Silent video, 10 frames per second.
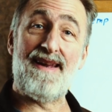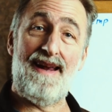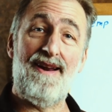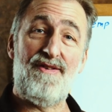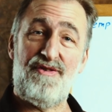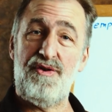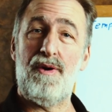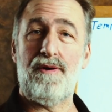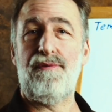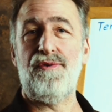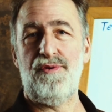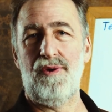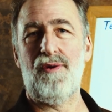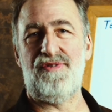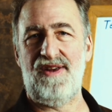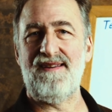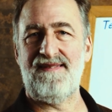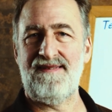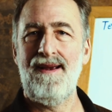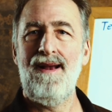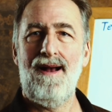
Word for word: Again, it's 200 through 206.